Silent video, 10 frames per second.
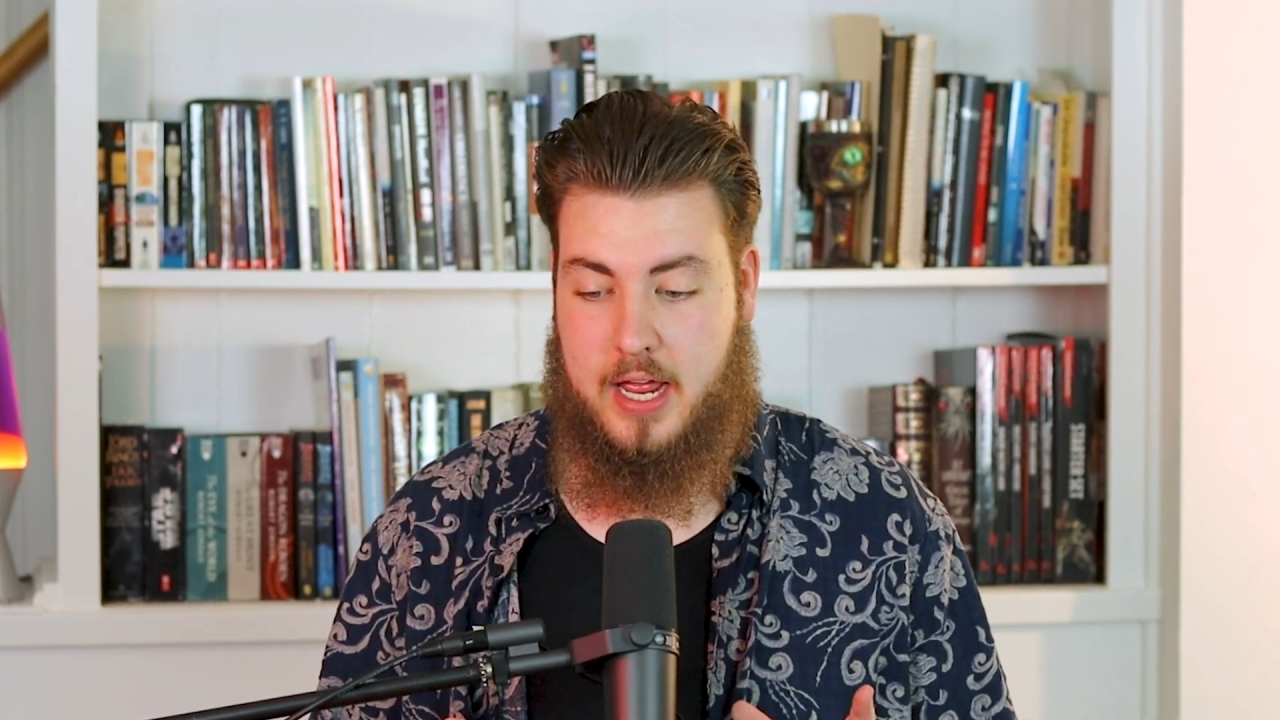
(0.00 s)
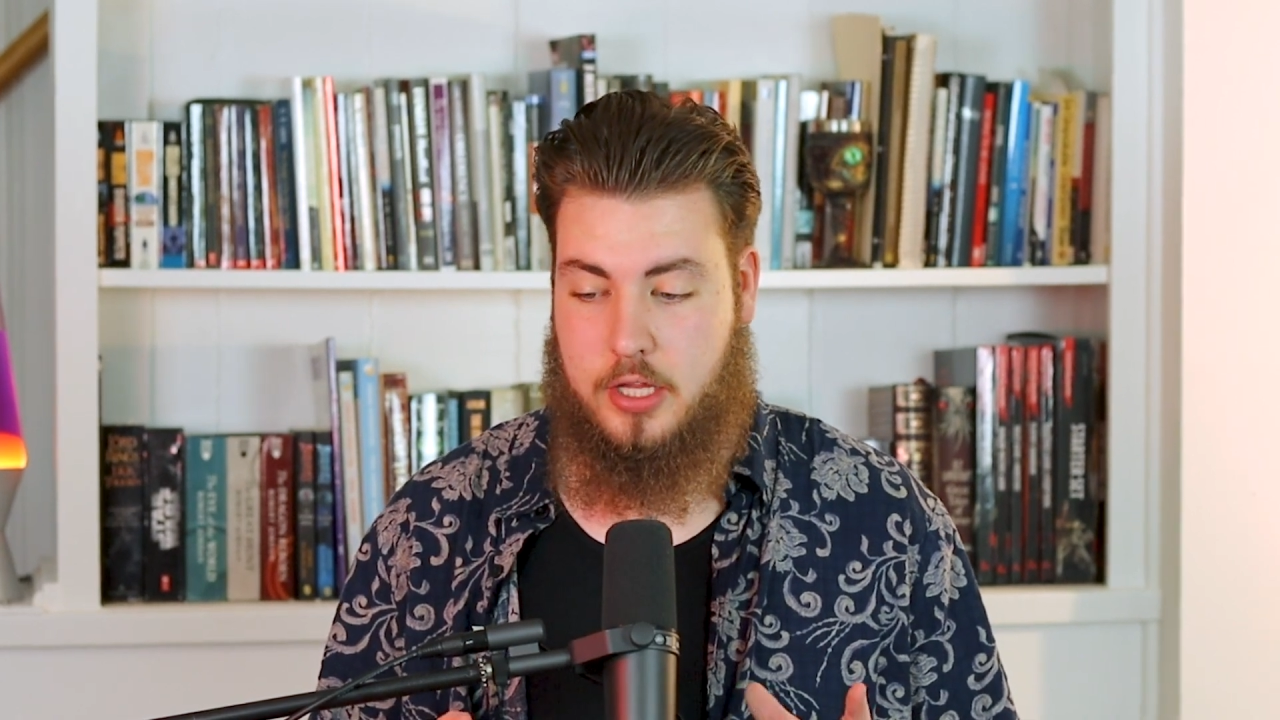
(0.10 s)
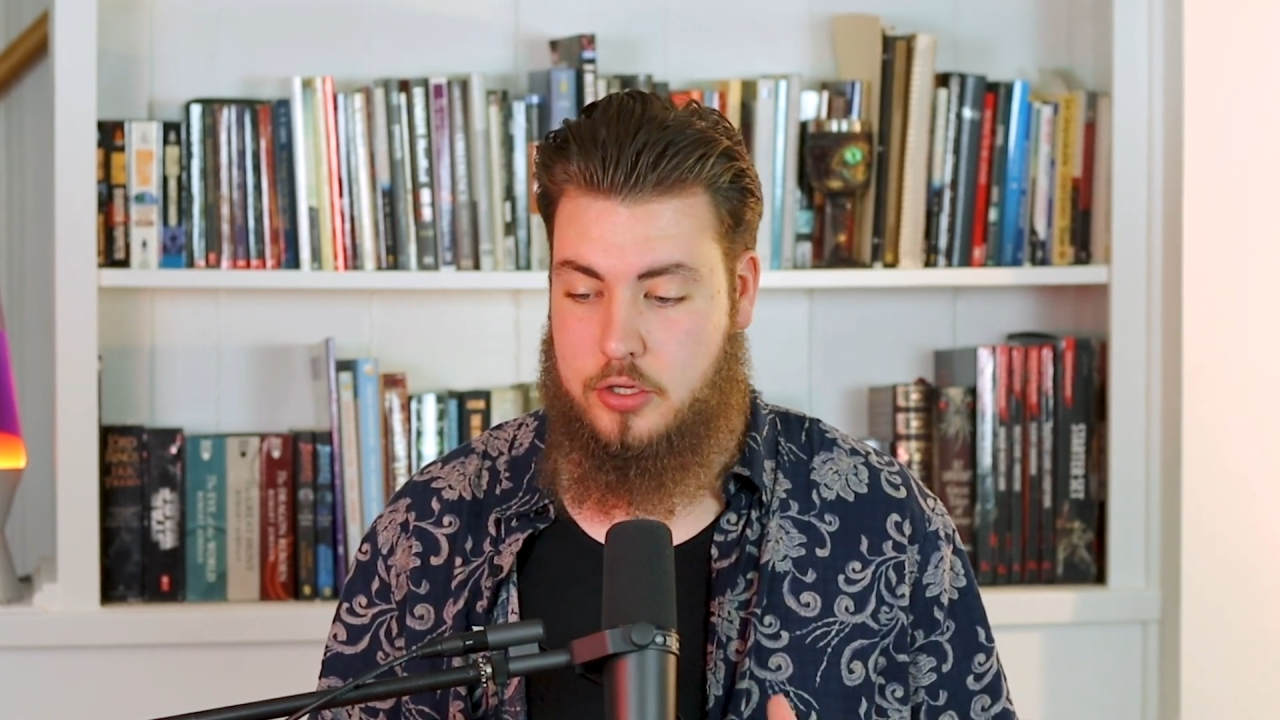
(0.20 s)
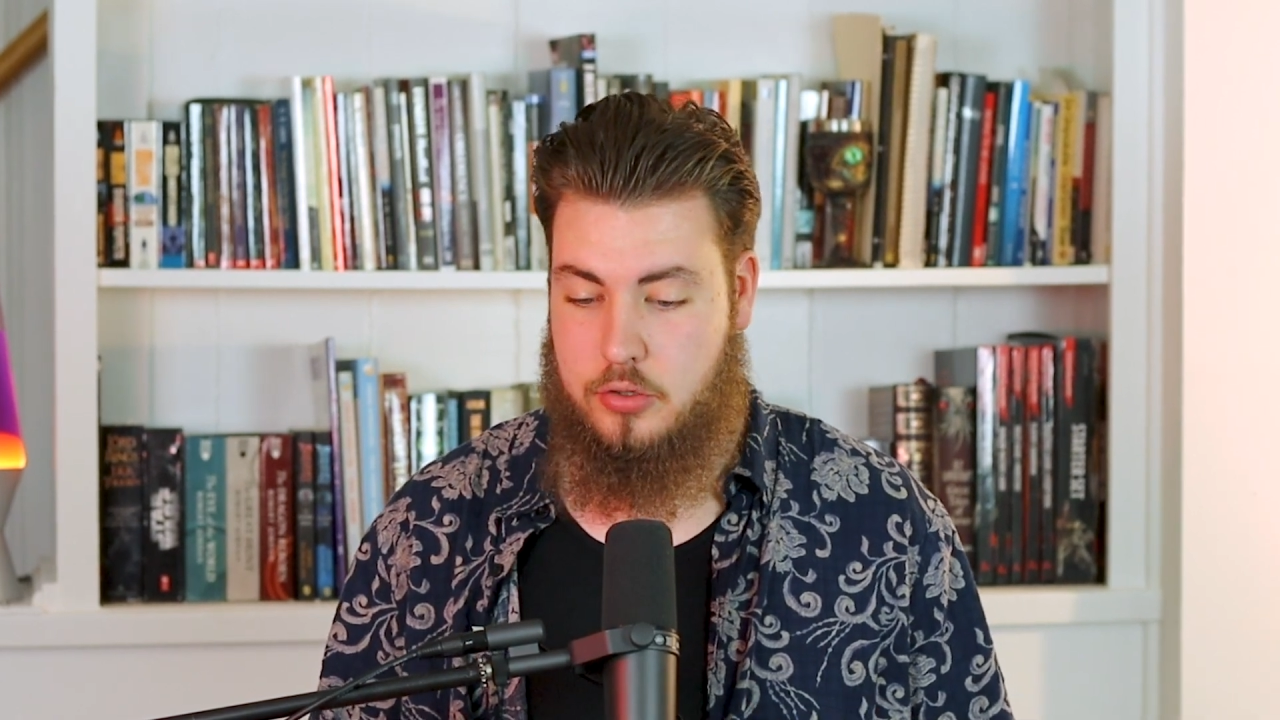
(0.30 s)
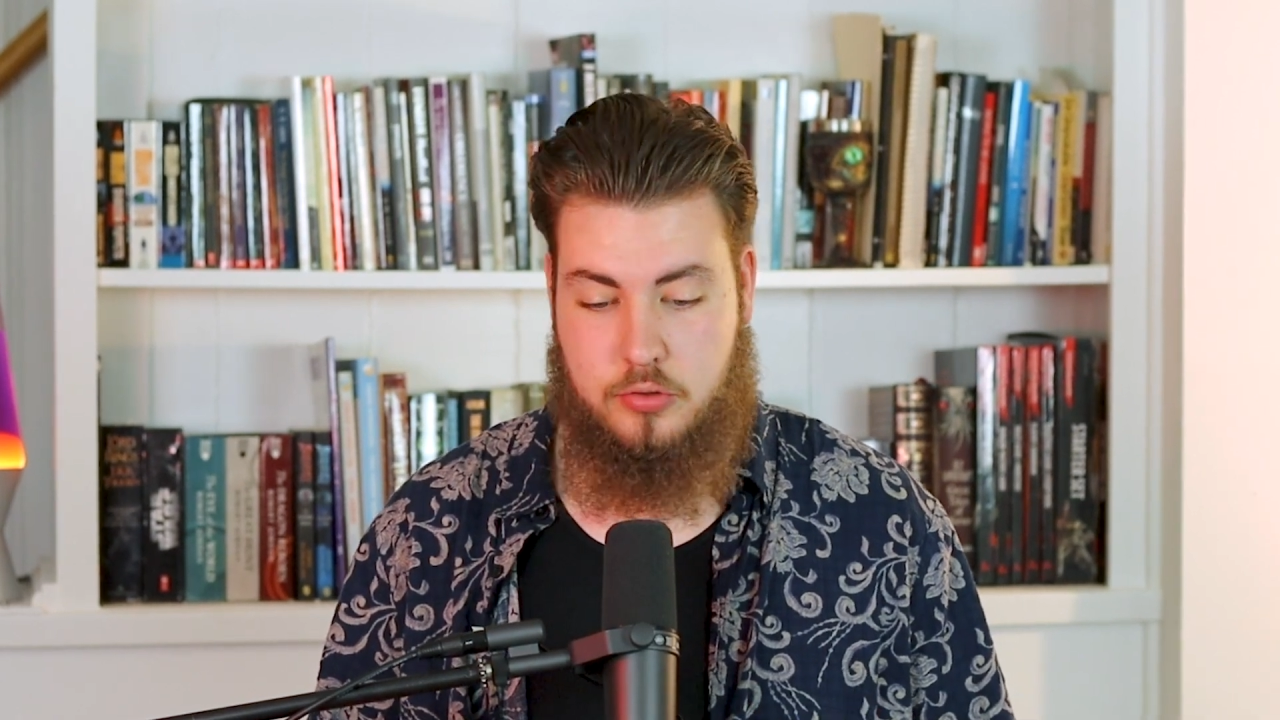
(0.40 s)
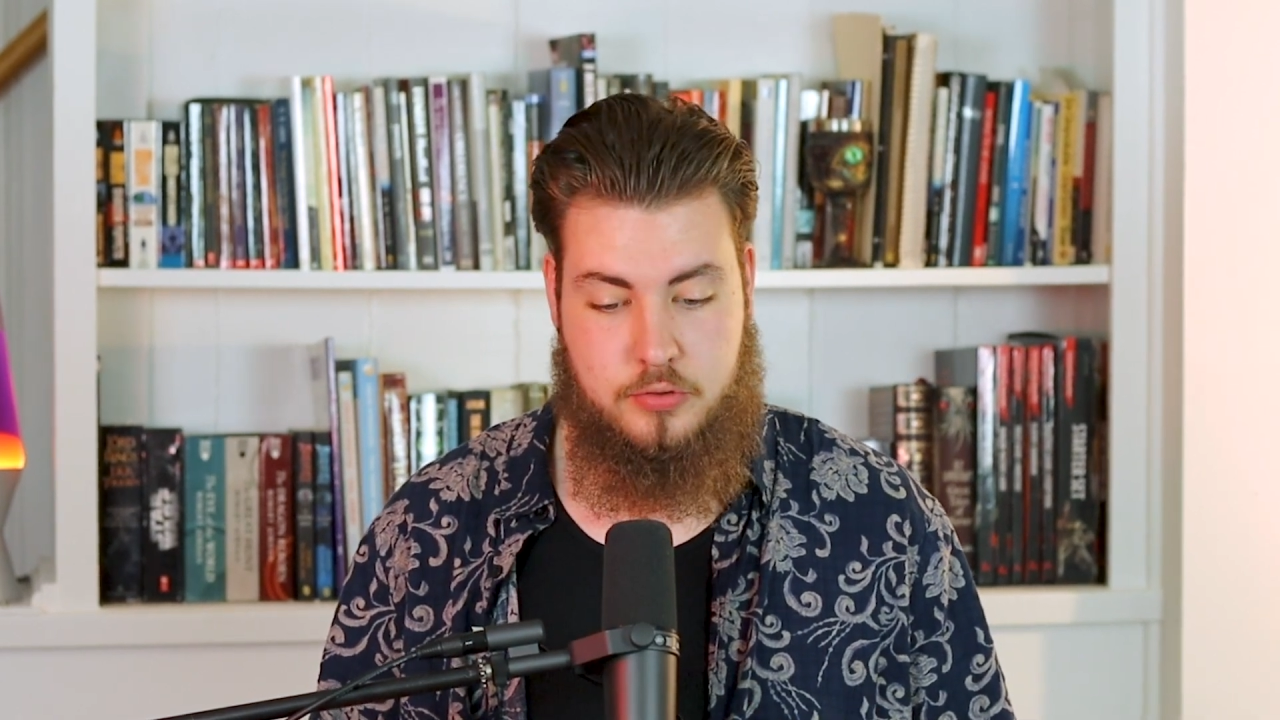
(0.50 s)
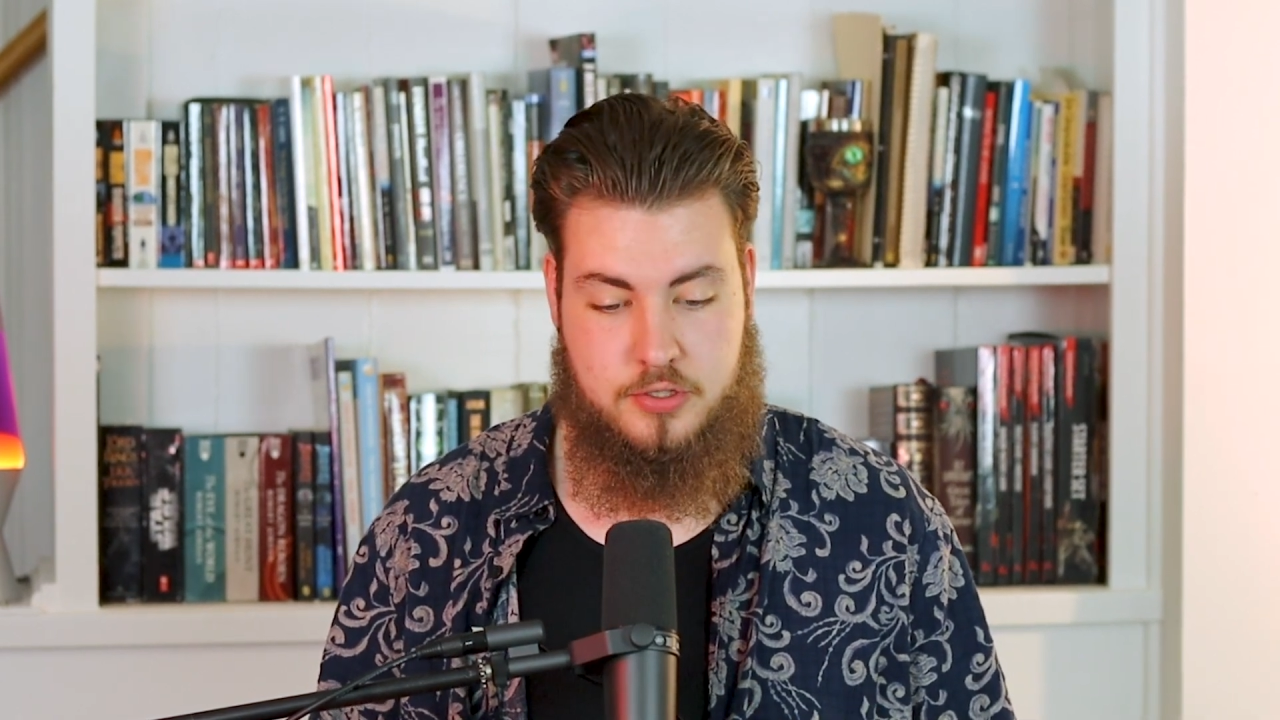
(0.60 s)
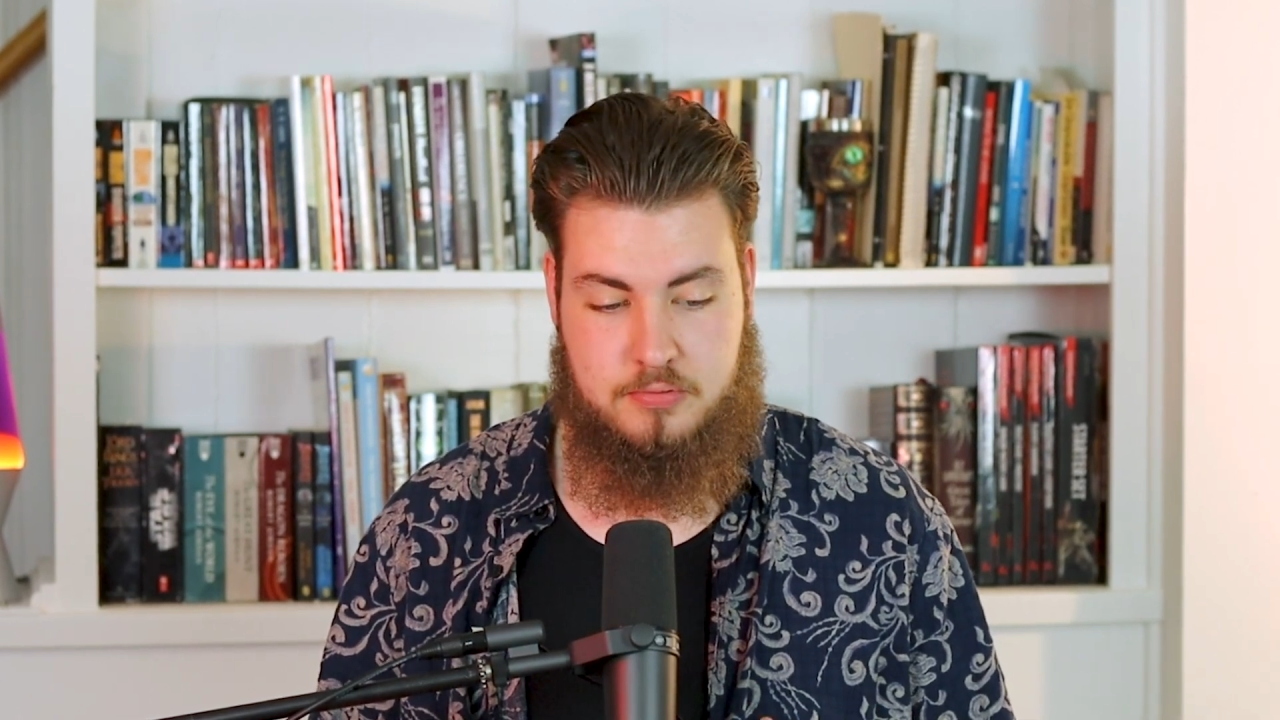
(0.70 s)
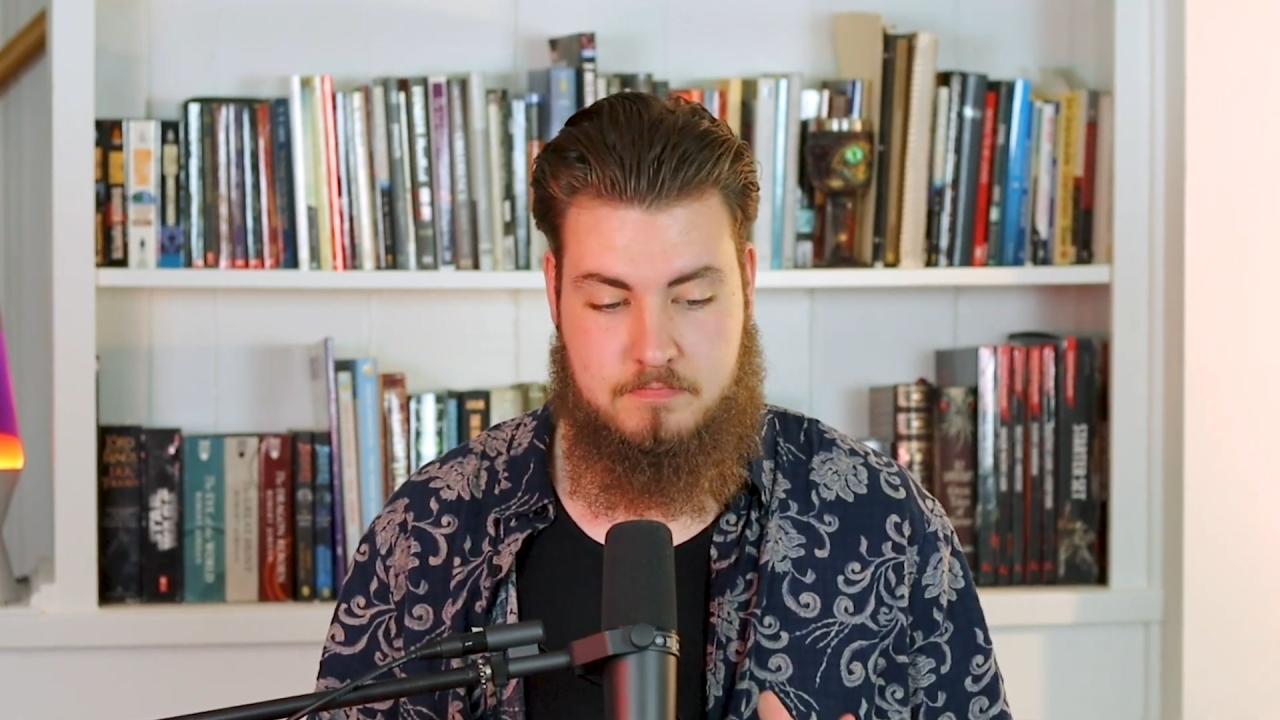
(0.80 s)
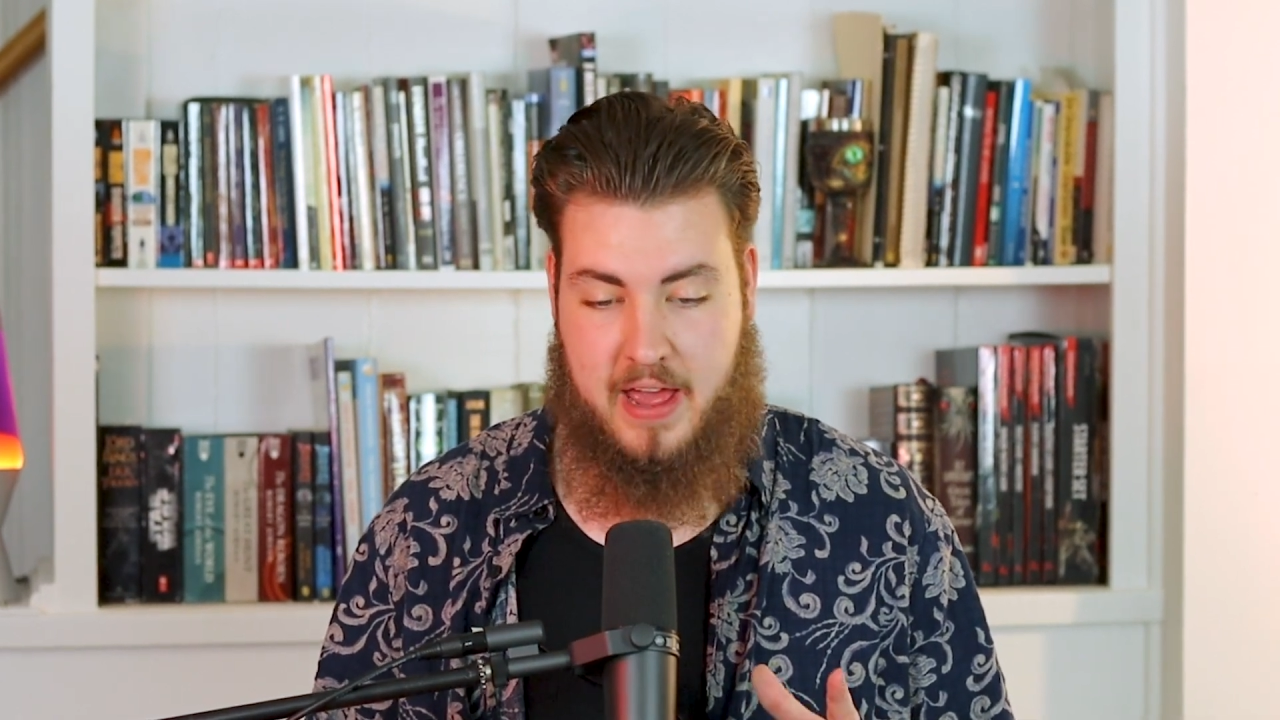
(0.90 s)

use